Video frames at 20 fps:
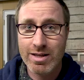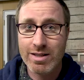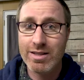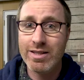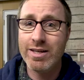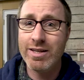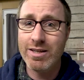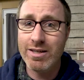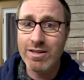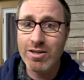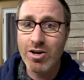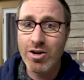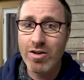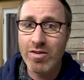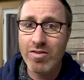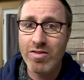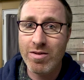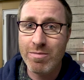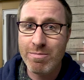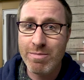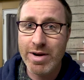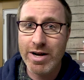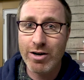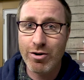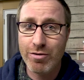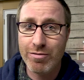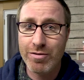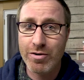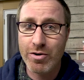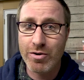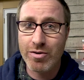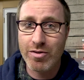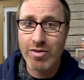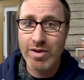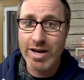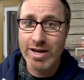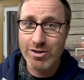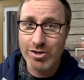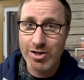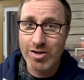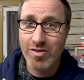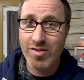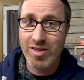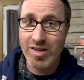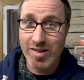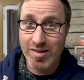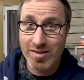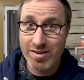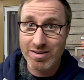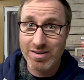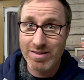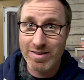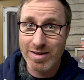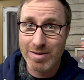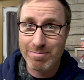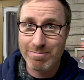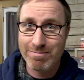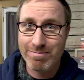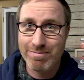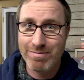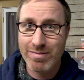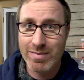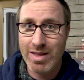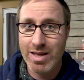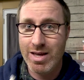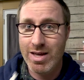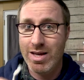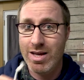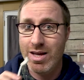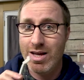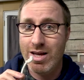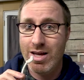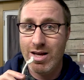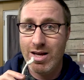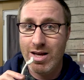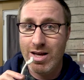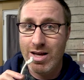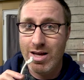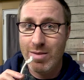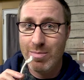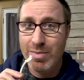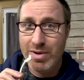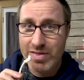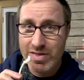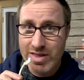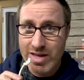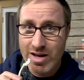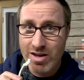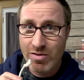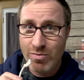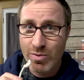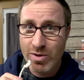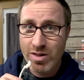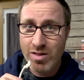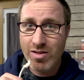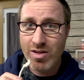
Lyndon calls them microphones, and she sings into them. But there's one